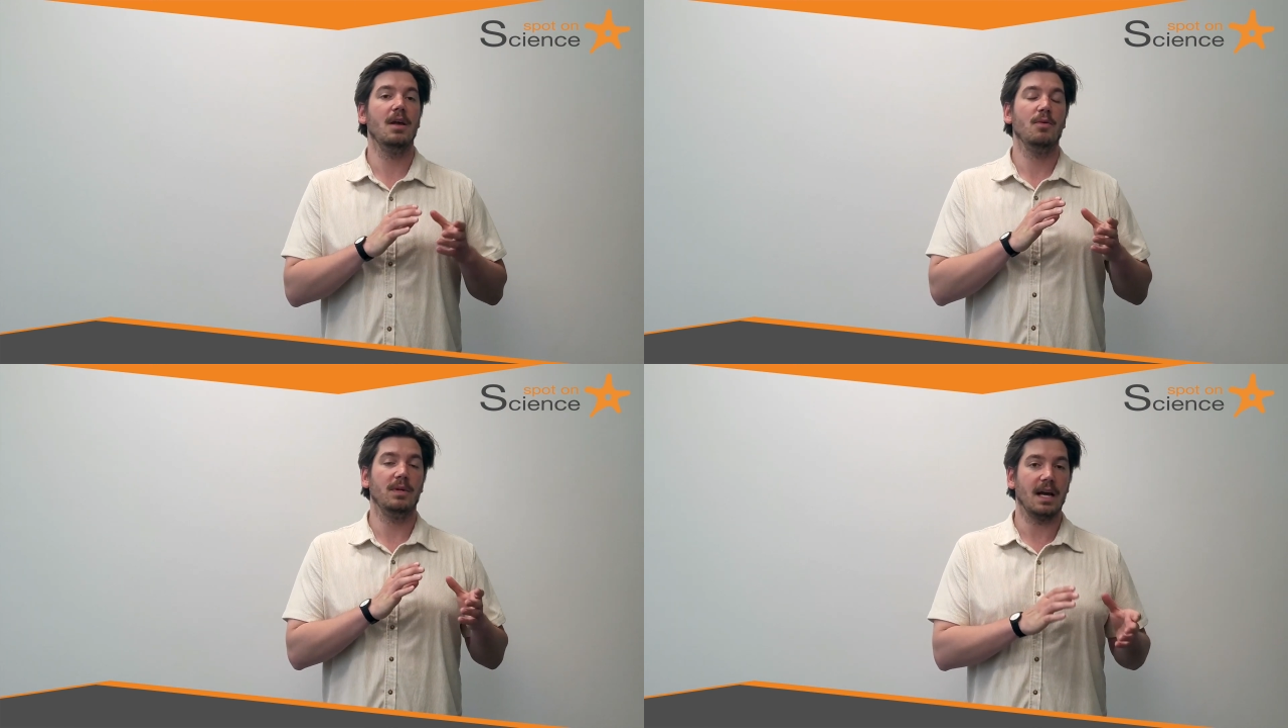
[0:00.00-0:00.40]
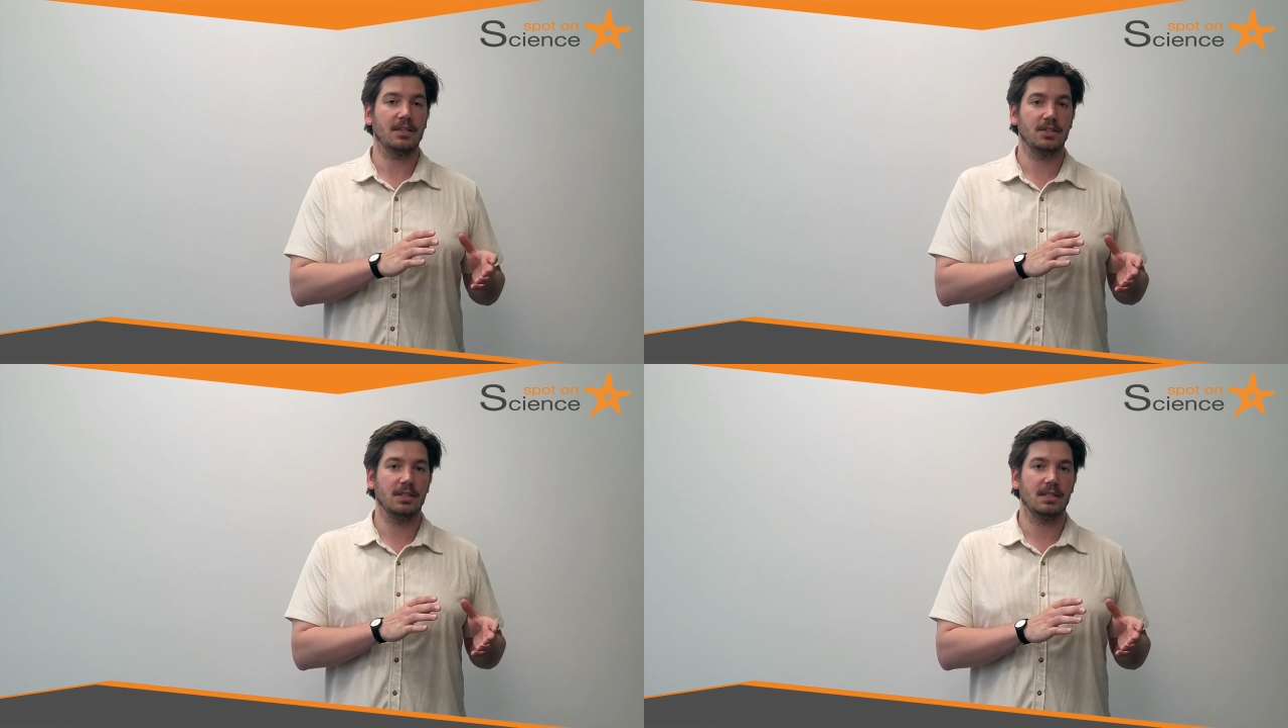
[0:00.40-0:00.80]

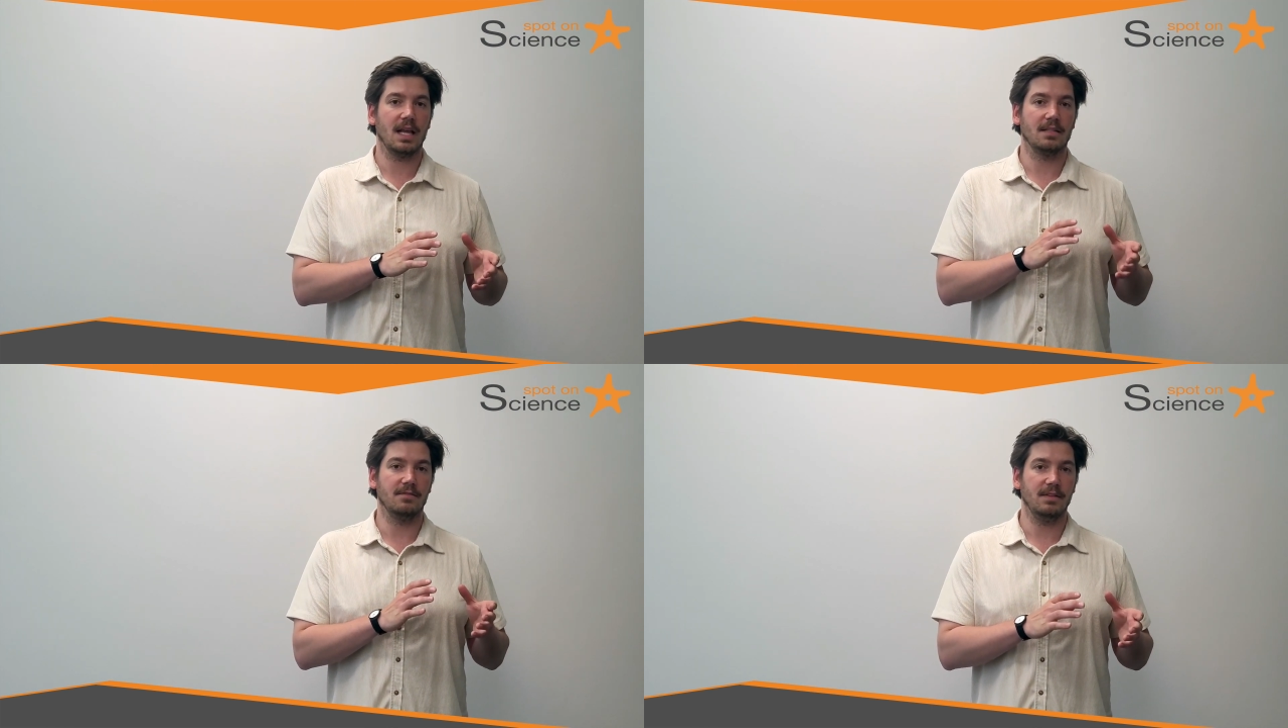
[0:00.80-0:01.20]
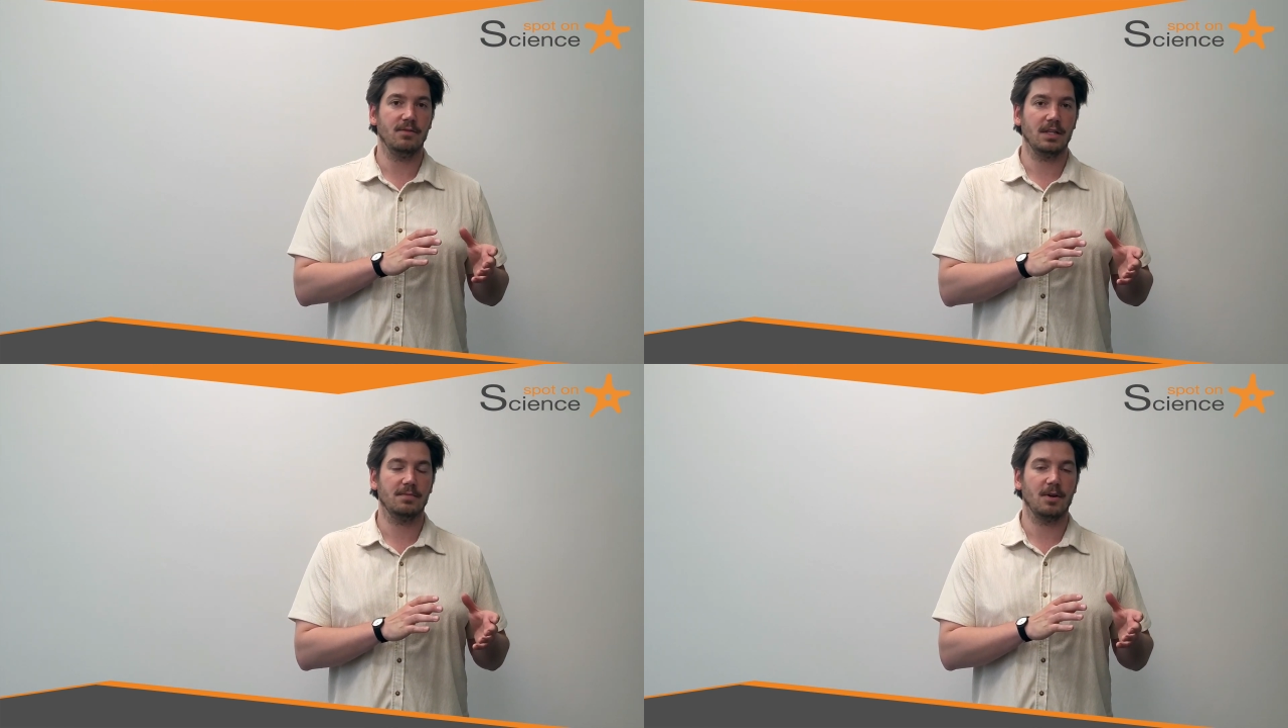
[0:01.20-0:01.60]
reductionist ex vivo
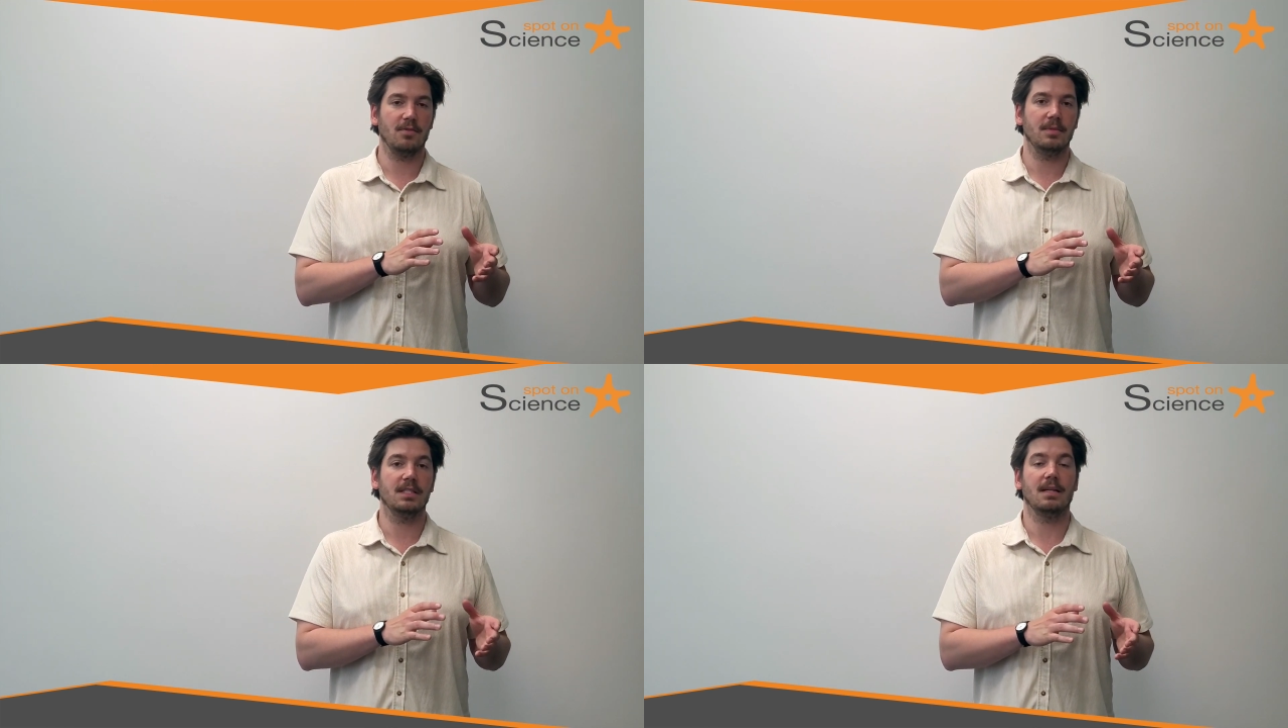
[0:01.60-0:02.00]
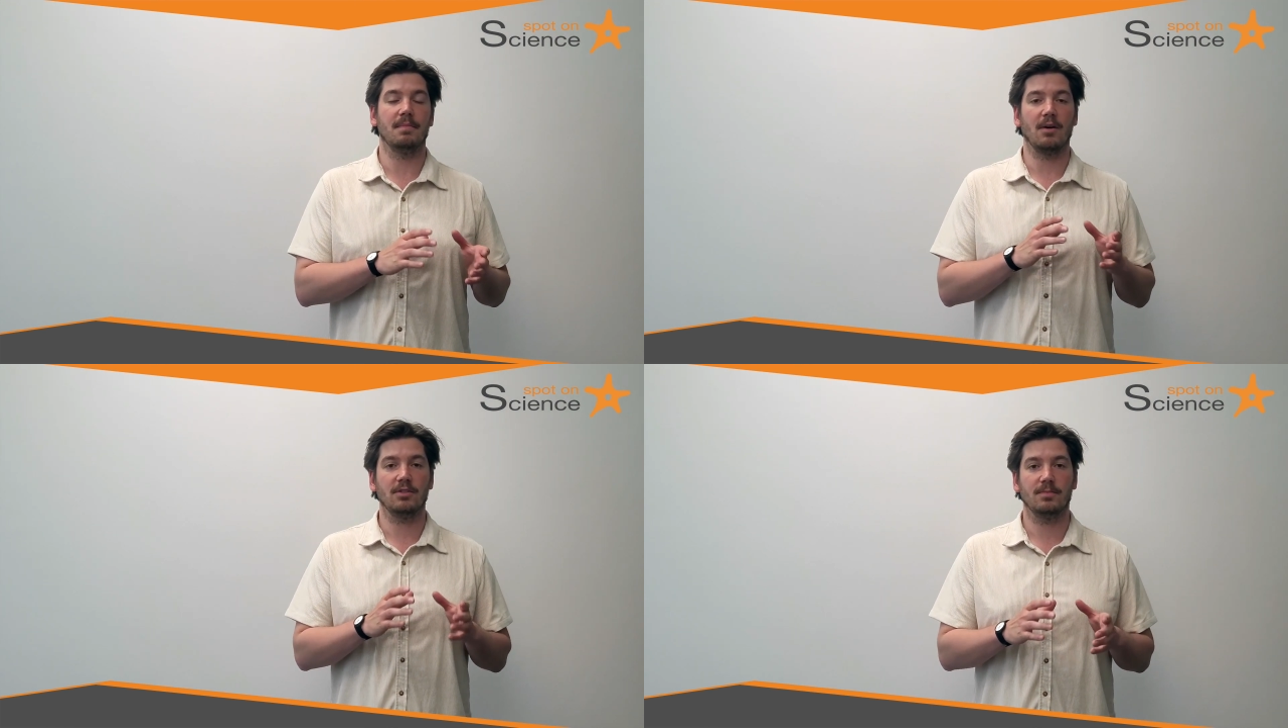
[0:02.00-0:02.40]
experiments and mouse